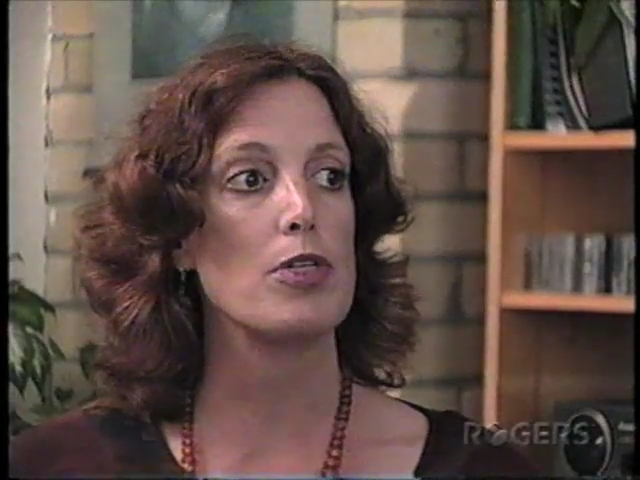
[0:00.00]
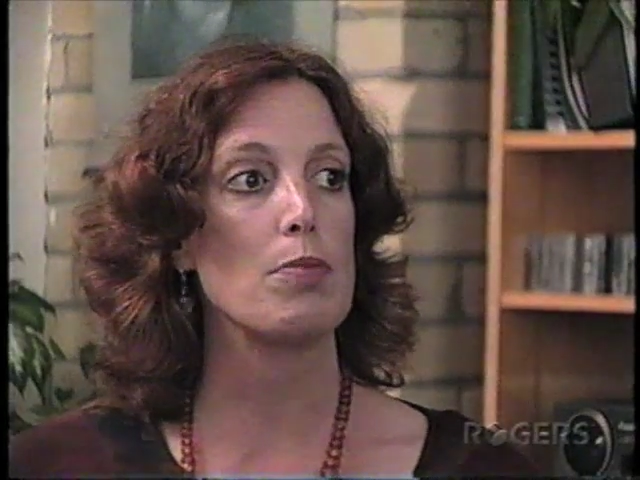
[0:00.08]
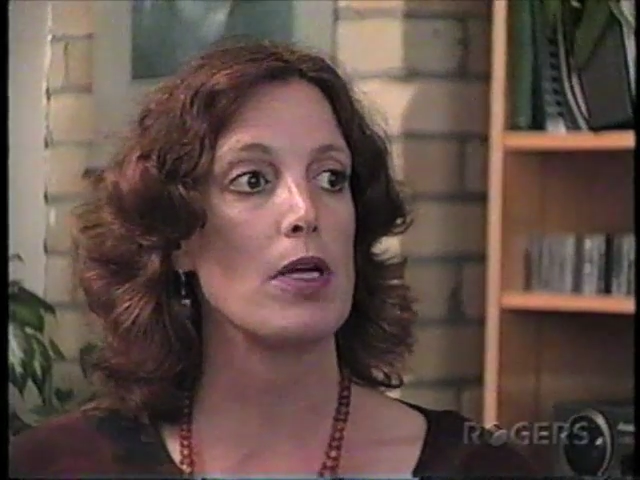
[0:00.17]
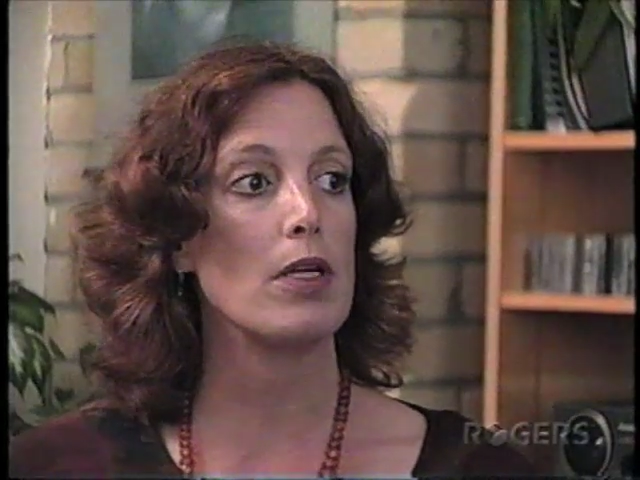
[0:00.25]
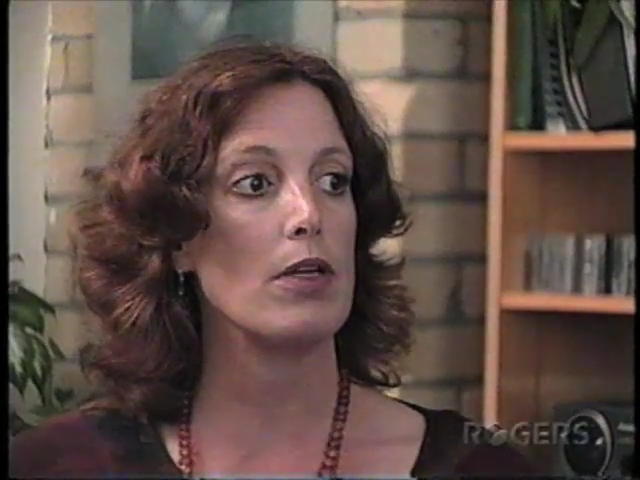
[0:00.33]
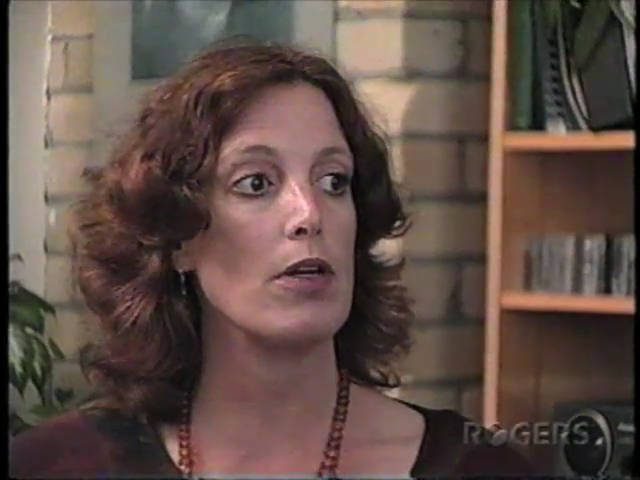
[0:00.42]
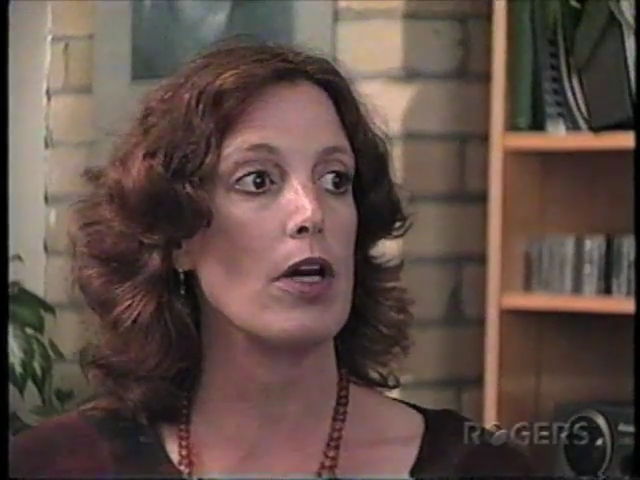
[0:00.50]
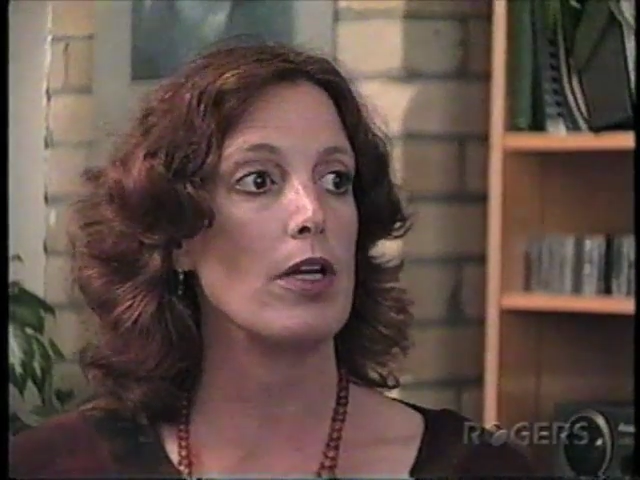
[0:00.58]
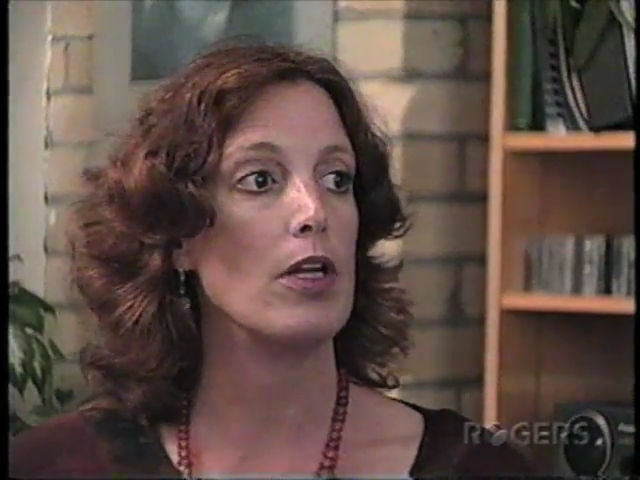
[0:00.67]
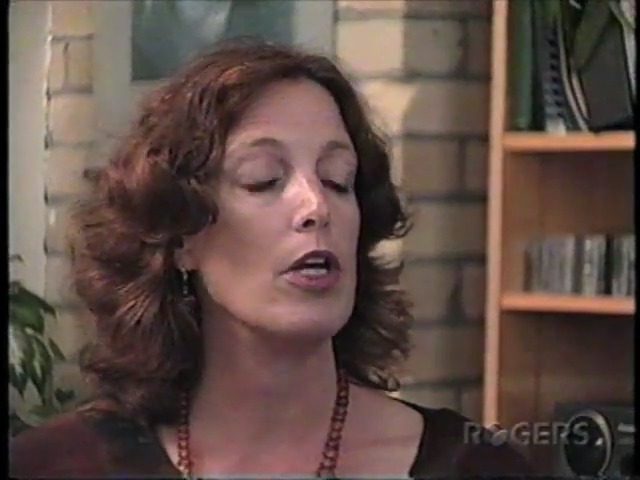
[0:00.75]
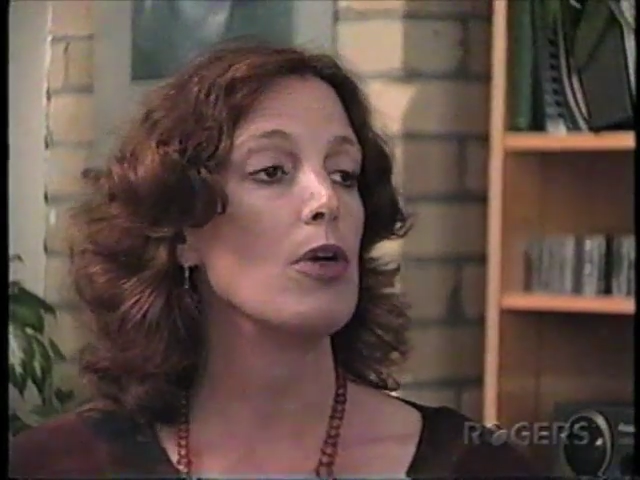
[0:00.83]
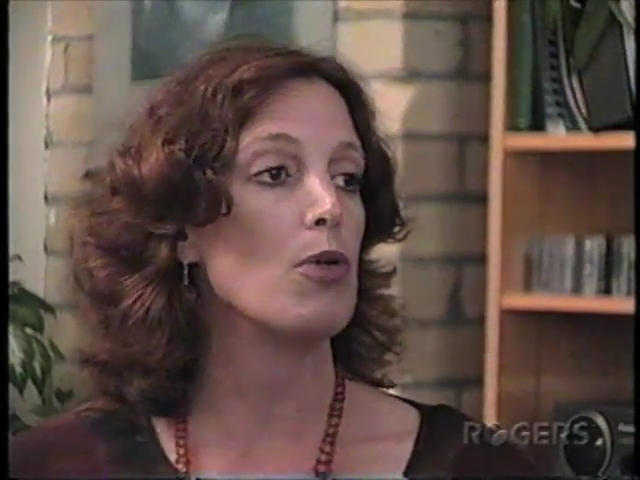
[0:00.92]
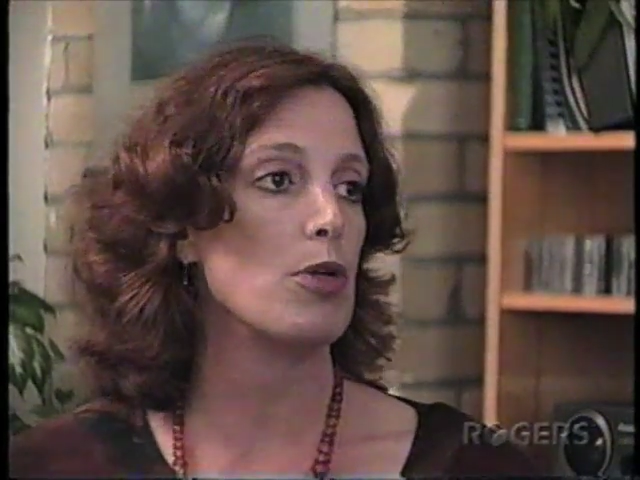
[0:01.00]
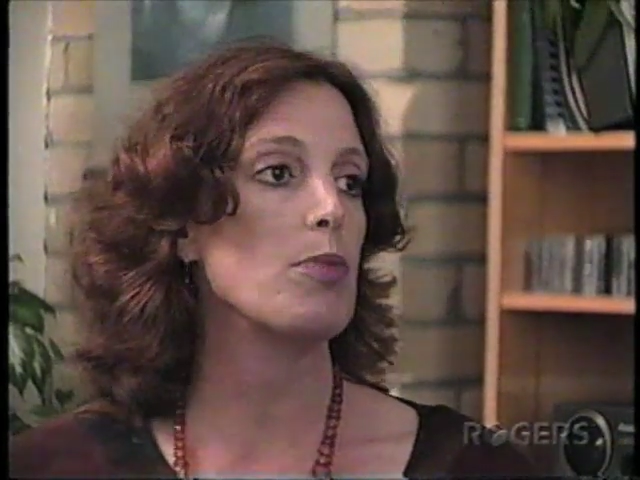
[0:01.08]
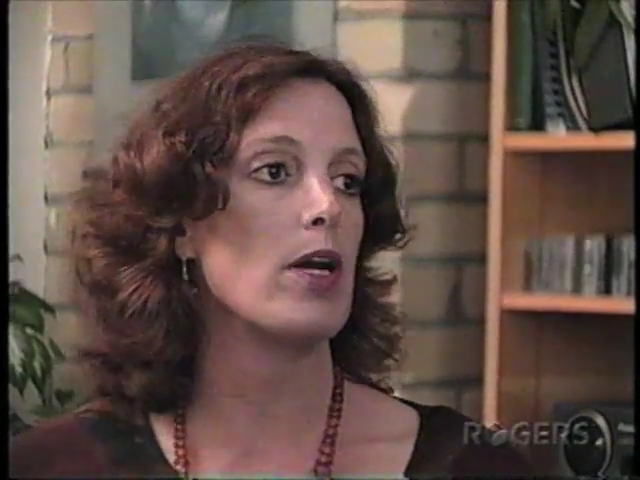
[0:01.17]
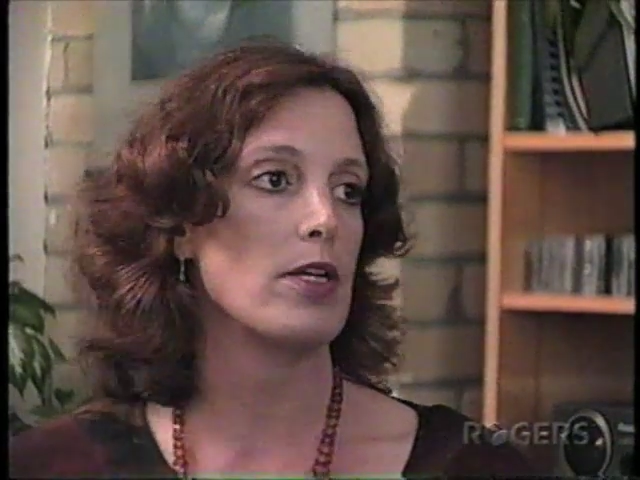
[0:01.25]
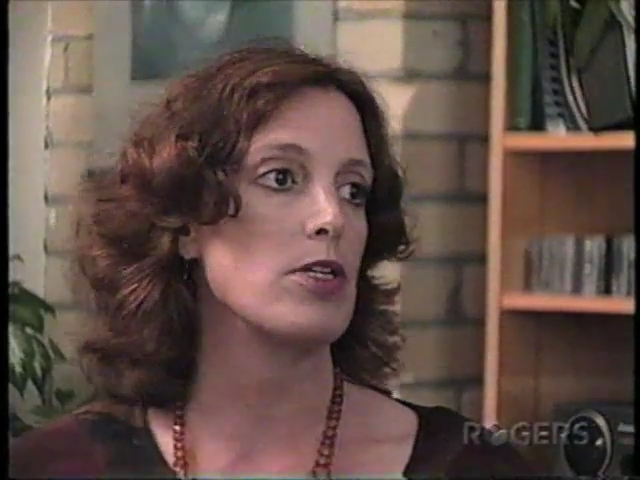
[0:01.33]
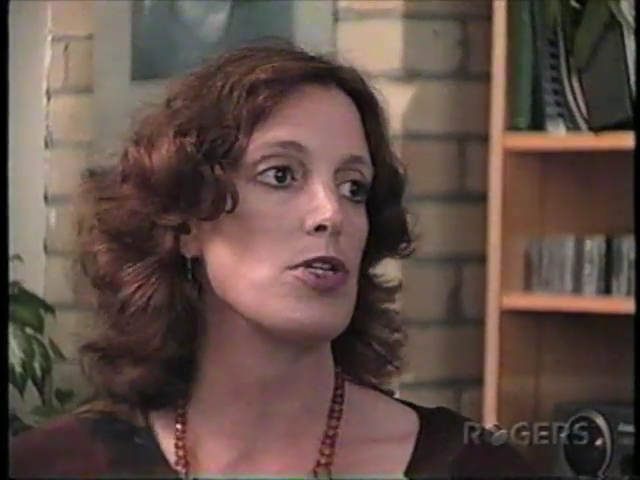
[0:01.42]
depending on who the
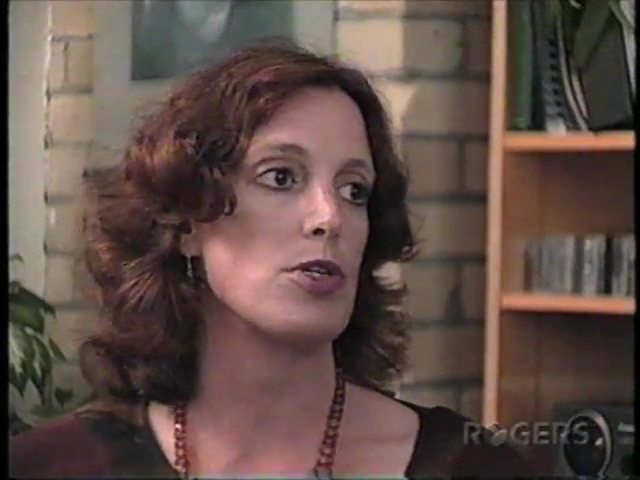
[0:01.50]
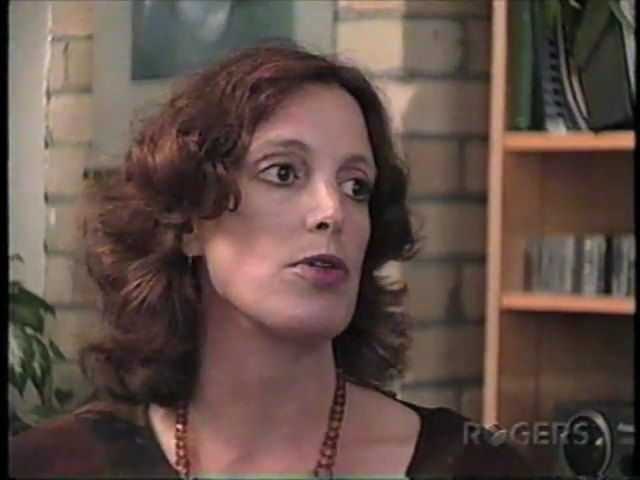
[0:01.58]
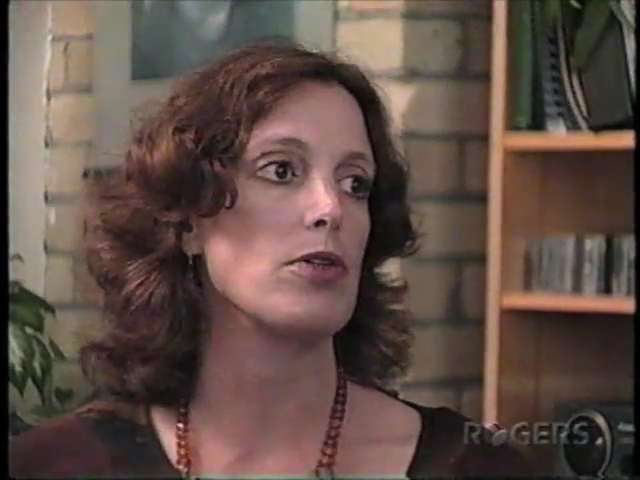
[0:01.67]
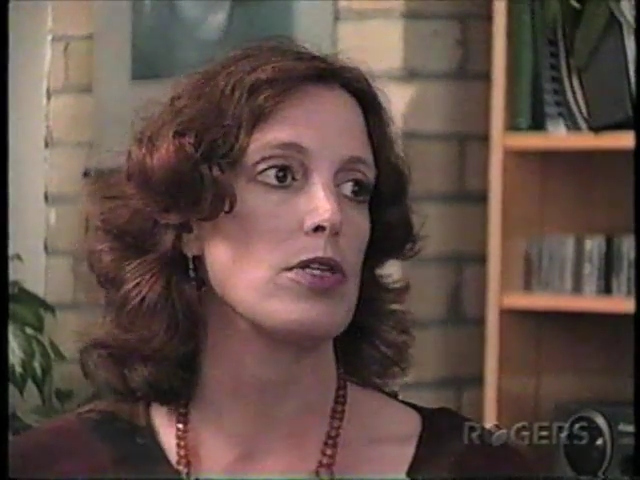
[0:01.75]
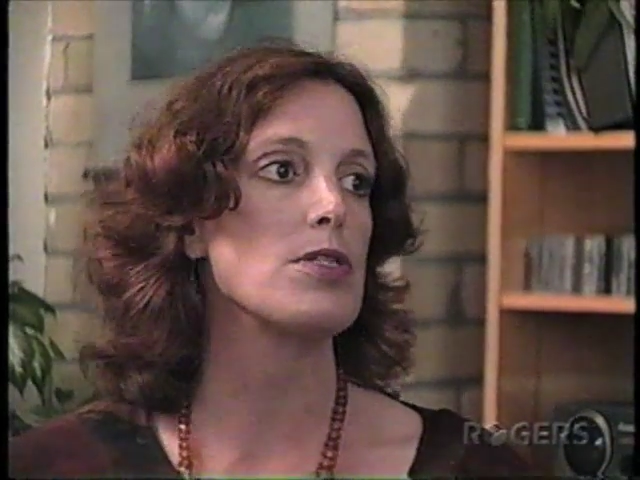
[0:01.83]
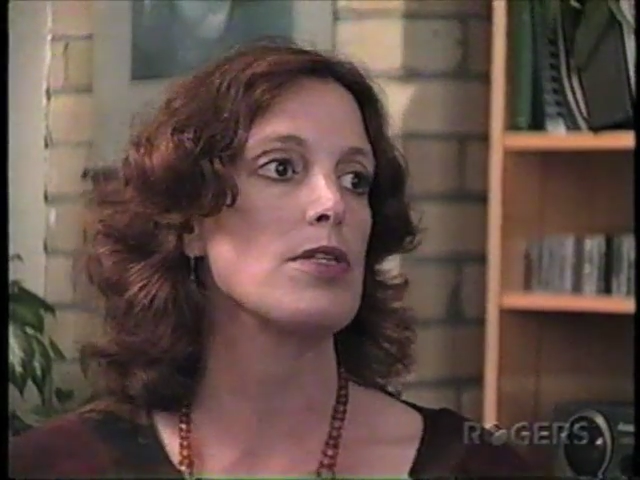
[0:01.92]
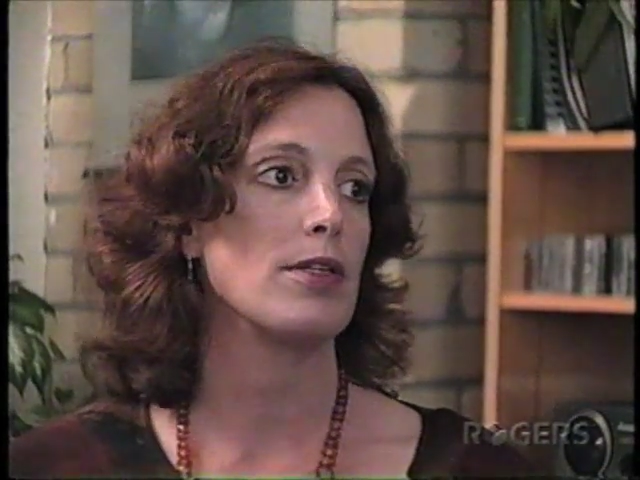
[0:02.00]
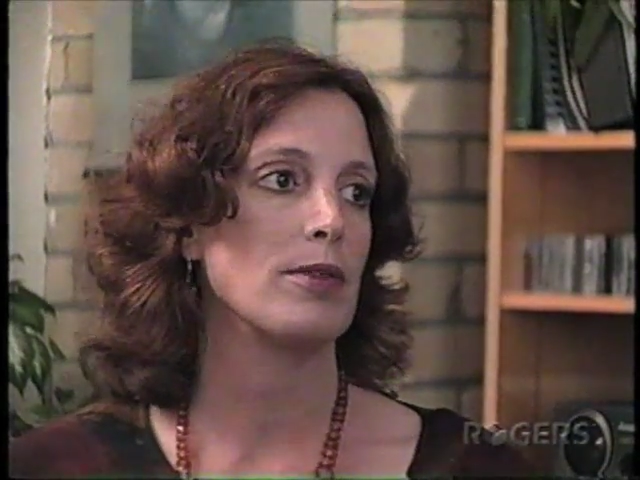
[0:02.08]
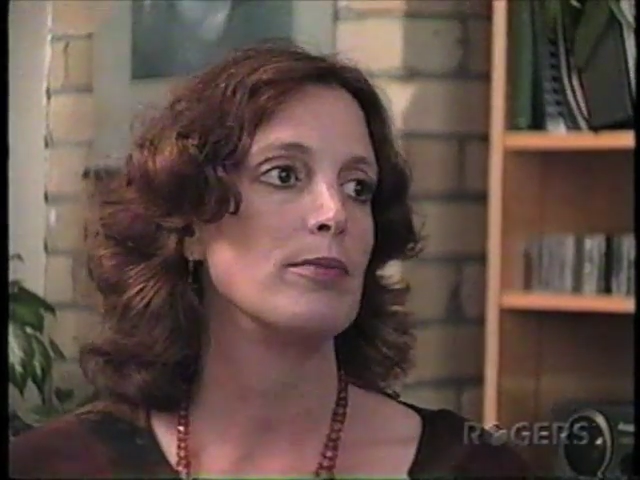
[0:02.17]
practitioner is.